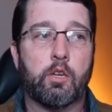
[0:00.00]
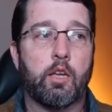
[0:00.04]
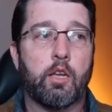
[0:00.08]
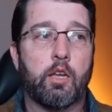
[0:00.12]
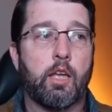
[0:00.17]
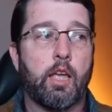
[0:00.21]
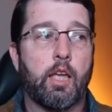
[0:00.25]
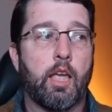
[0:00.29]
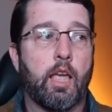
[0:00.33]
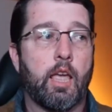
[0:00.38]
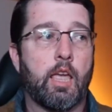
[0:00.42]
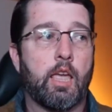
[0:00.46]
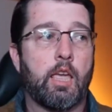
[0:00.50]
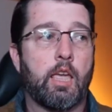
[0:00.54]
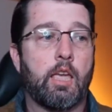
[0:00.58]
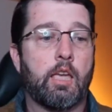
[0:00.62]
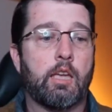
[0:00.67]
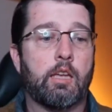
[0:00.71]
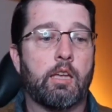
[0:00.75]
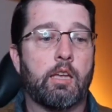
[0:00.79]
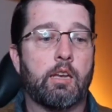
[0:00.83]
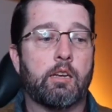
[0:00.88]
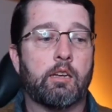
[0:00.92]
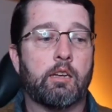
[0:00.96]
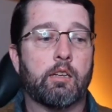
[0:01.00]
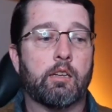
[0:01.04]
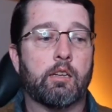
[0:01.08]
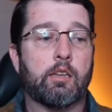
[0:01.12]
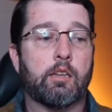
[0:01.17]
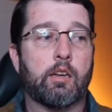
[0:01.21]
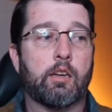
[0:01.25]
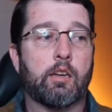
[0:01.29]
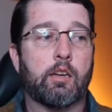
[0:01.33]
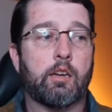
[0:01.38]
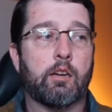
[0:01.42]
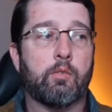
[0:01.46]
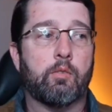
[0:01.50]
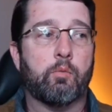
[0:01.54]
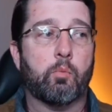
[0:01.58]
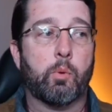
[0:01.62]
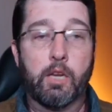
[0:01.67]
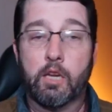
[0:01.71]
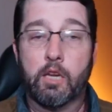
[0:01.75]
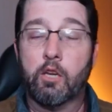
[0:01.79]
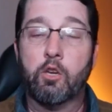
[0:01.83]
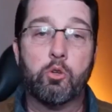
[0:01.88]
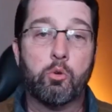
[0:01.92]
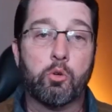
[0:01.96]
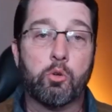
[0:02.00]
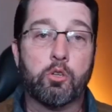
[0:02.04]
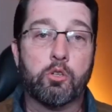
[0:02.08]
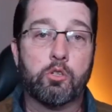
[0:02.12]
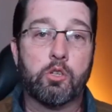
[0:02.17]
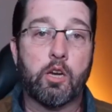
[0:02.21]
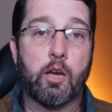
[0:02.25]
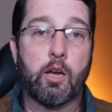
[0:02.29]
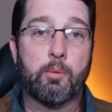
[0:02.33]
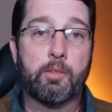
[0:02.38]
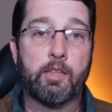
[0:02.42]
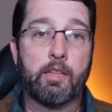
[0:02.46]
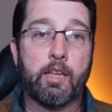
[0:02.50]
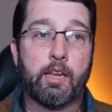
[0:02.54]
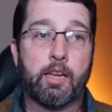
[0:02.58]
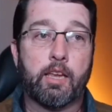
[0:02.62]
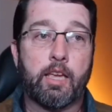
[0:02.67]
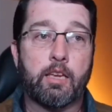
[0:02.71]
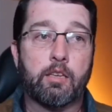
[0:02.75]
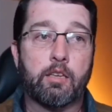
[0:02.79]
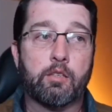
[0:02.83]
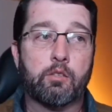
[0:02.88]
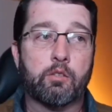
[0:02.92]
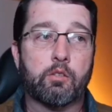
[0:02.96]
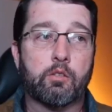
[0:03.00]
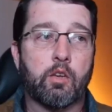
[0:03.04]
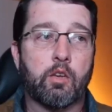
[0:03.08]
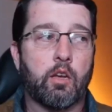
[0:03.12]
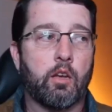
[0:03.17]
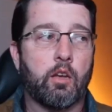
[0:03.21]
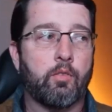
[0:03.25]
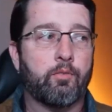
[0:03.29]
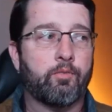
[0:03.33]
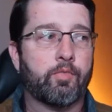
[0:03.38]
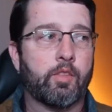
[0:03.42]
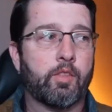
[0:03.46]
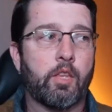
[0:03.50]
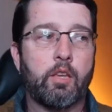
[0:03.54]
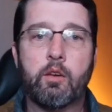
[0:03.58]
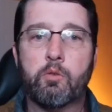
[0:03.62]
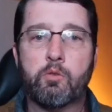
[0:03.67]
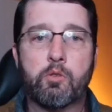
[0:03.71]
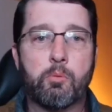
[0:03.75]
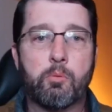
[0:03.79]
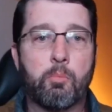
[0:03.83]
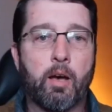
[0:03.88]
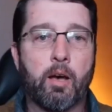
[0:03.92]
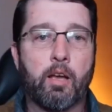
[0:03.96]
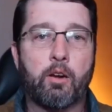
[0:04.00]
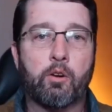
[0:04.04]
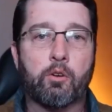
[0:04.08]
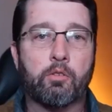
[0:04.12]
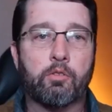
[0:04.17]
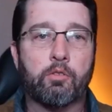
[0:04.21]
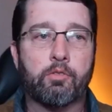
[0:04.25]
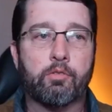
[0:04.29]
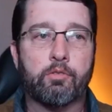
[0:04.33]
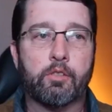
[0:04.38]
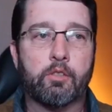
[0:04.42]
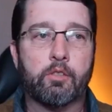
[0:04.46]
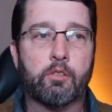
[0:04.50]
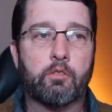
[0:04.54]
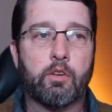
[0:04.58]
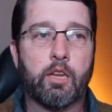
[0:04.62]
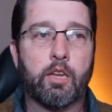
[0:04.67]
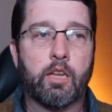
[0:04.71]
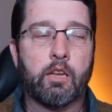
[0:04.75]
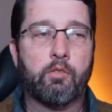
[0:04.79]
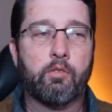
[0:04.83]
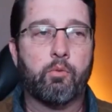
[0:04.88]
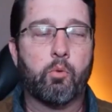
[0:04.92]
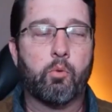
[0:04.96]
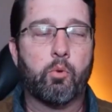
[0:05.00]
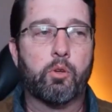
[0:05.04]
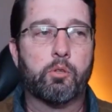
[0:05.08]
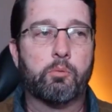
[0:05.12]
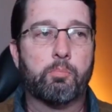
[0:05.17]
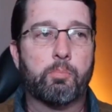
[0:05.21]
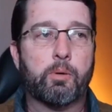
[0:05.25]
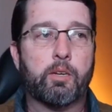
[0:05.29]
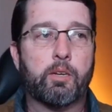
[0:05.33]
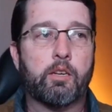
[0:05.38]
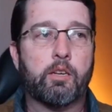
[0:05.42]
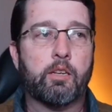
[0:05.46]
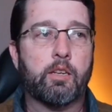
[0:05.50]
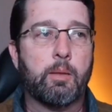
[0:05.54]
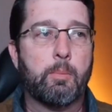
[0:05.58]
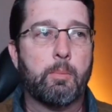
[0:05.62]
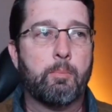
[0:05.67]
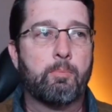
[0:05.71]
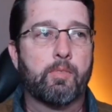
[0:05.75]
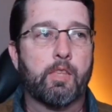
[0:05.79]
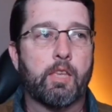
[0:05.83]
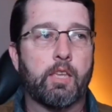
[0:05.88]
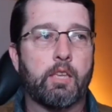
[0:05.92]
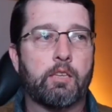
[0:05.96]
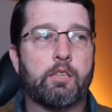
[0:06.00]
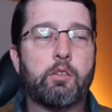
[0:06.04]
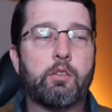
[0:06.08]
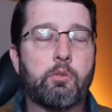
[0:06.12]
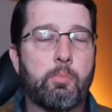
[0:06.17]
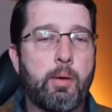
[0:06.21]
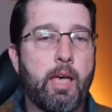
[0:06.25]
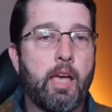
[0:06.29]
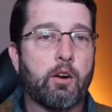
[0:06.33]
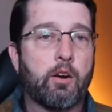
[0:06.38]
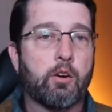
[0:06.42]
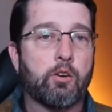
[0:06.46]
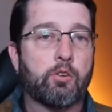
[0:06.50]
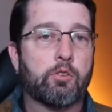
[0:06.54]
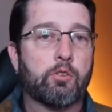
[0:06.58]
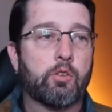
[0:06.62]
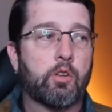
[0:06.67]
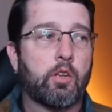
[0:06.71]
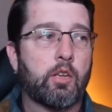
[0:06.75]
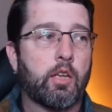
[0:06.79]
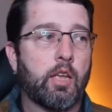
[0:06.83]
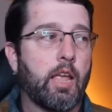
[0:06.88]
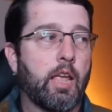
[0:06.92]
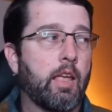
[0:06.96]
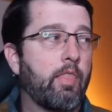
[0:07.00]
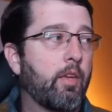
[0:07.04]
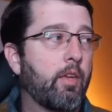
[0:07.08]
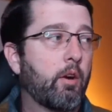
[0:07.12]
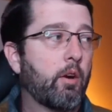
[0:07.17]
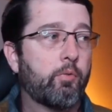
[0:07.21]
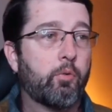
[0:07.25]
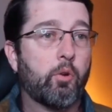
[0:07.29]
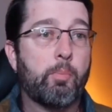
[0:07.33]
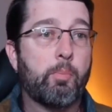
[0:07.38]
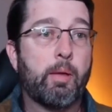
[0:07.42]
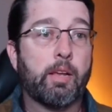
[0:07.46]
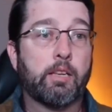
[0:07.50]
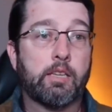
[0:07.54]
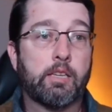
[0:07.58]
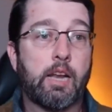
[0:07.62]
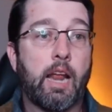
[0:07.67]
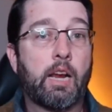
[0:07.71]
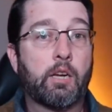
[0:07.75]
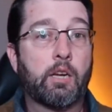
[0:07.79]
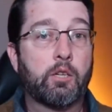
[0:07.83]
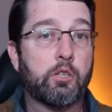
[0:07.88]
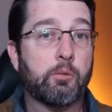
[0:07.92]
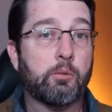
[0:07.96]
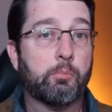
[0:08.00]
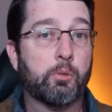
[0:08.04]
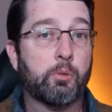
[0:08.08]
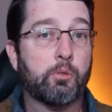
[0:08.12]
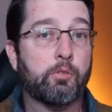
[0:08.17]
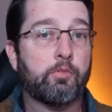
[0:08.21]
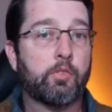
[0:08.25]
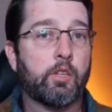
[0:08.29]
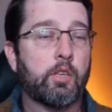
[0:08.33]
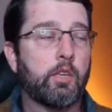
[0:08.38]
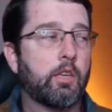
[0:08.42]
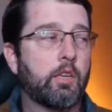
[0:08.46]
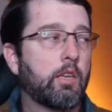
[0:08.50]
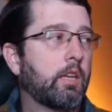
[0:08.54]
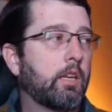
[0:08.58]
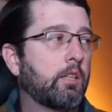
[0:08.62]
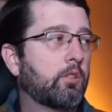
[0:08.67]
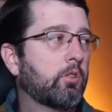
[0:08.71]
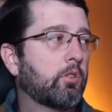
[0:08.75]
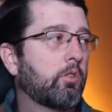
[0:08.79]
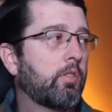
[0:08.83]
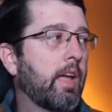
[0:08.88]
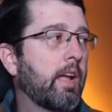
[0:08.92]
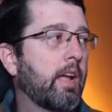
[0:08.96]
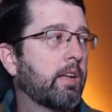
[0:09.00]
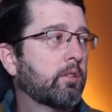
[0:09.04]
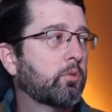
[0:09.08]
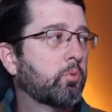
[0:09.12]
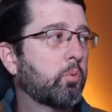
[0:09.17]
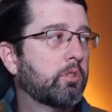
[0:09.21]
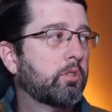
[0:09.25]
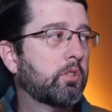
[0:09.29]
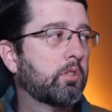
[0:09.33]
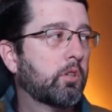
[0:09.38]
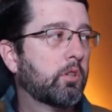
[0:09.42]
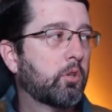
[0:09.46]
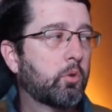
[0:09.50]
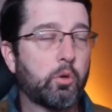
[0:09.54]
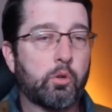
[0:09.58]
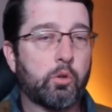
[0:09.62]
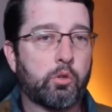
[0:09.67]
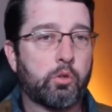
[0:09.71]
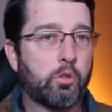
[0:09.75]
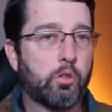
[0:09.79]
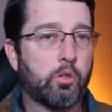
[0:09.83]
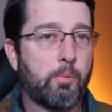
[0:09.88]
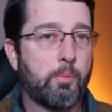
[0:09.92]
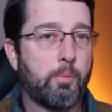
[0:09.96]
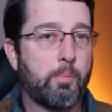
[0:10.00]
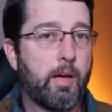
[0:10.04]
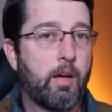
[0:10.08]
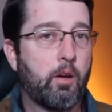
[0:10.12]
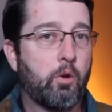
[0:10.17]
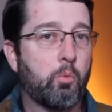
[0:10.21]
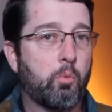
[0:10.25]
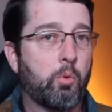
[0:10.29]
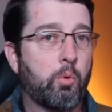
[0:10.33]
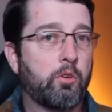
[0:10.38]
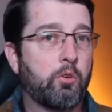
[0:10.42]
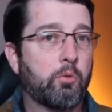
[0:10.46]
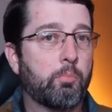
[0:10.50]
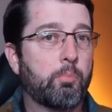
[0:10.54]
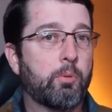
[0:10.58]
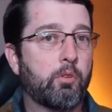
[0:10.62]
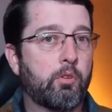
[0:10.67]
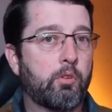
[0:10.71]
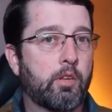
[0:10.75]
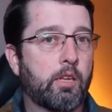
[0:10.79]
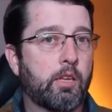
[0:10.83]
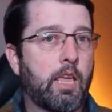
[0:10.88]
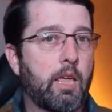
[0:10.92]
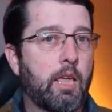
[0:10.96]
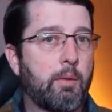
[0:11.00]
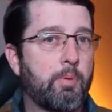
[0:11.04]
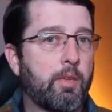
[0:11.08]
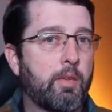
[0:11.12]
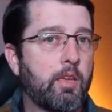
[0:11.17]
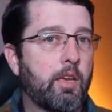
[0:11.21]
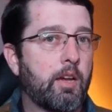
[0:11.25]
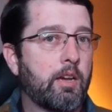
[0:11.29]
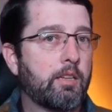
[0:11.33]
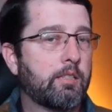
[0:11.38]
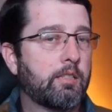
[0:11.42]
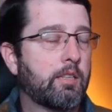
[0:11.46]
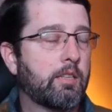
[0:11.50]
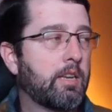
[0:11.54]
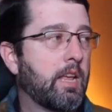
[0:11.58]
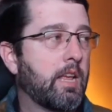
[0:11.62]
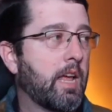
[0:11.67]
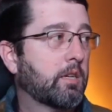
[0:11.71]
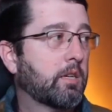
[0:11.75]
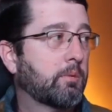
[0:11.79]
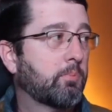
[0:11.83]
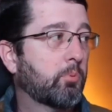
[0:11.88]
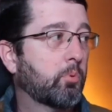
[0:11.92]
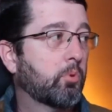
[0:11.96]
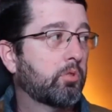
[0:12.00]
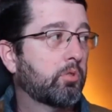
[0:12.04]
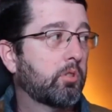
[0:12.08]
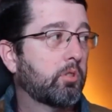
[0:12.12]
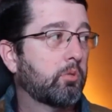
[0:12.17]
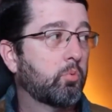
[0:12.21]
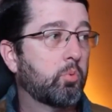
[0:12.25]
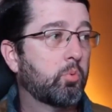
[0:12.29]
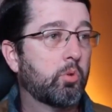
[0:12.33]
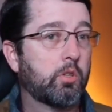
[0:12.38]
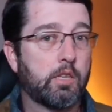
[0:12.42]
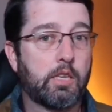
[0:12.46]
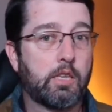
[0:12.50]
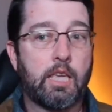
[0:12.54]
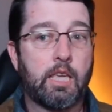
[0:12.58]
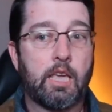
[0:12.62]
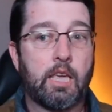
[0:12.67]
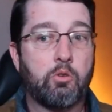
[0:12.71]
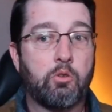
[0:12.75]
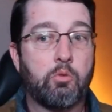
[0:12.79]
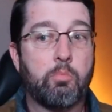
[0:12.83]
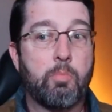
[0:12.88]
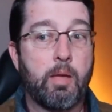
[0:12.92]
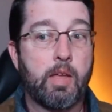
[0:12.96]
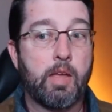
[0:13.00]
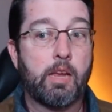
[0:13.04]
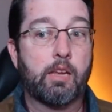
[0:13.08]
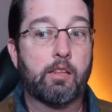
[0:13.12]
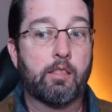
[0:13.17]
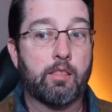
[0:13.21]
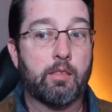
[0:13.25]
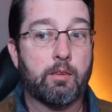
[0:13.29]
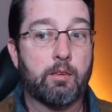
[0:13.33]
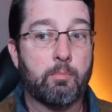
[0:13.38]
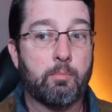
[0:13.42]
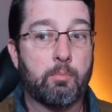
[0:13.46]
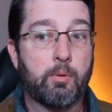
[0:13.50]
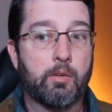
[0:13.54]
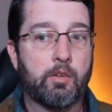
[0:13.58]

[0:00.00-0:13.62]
And we didn't do a good job in that case. It was a minor, ding for us, but it still matters. And therefore it makes it actionable. And so that's what's critical about when you're building KPIs and dashboards is really, can you make them